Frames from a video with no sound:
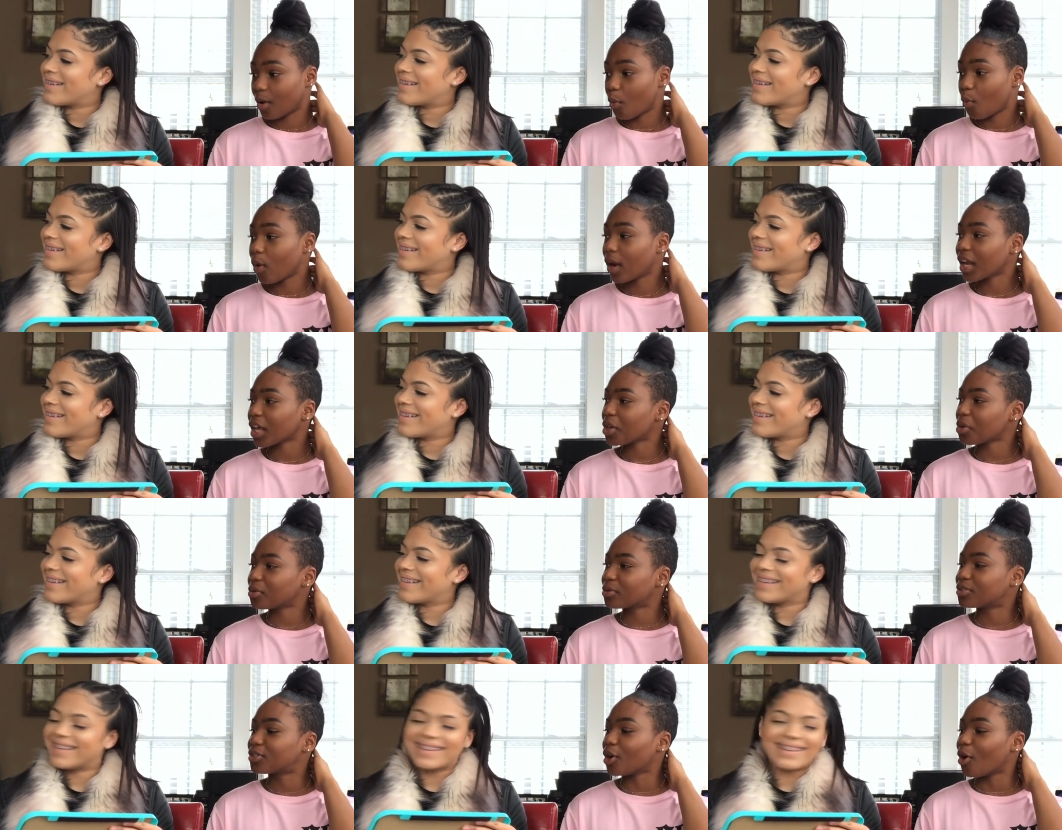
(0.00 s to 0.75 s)
Speaker 1: What
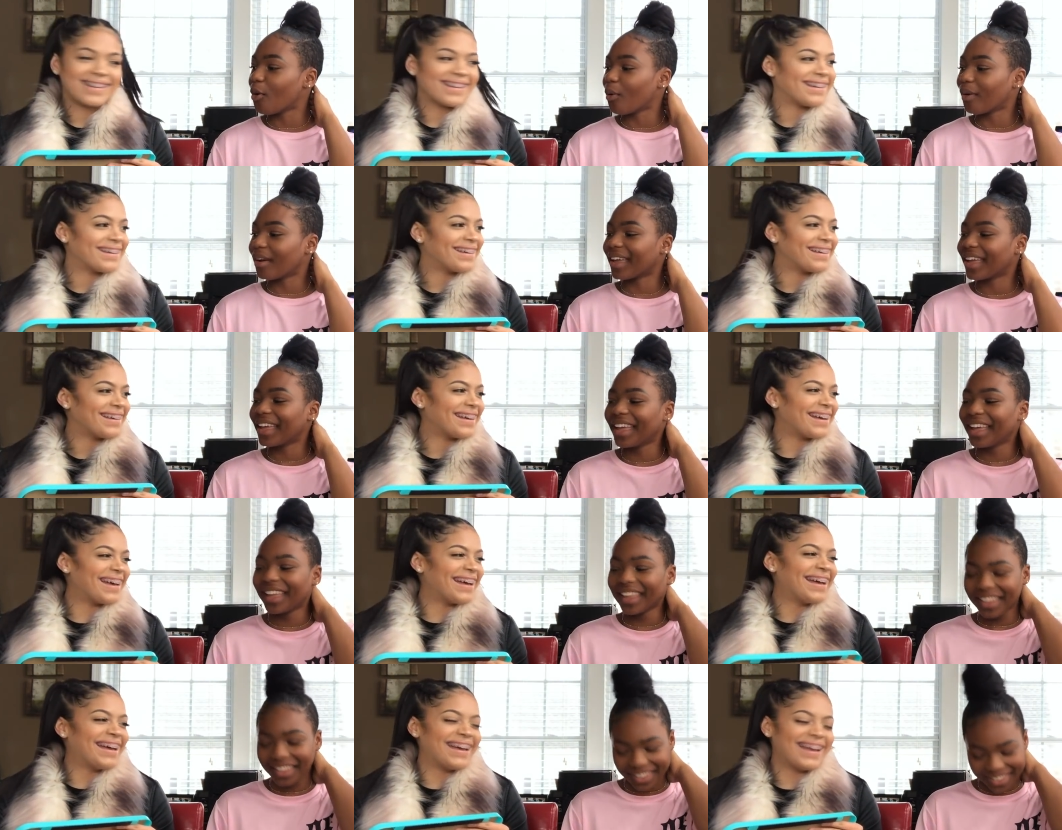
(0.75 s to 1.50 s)
are you
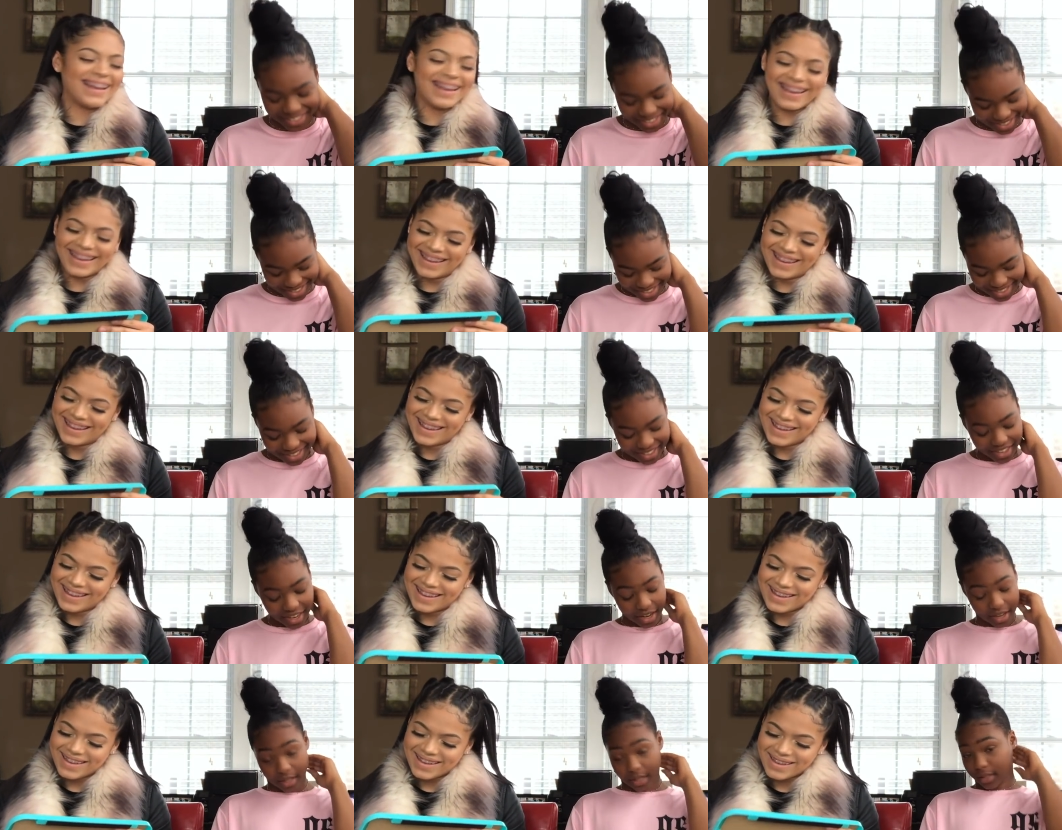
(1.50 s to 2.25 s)
doing?
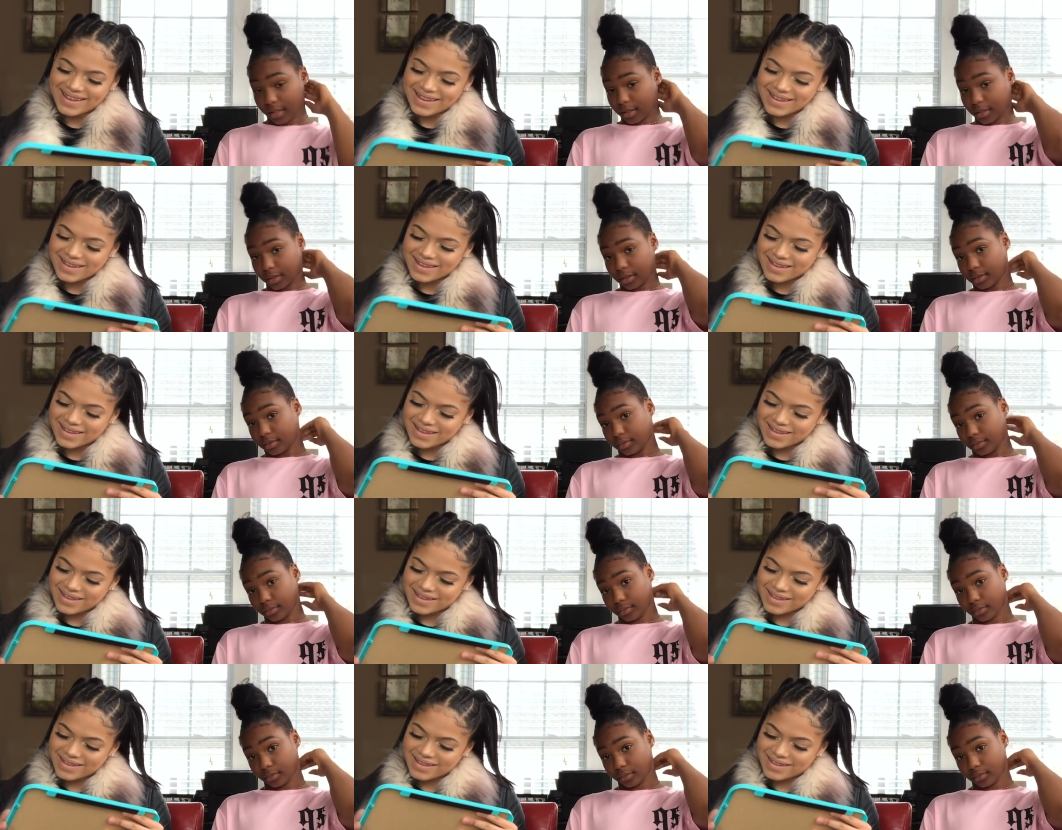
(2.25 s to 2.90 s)
I'm trying to see.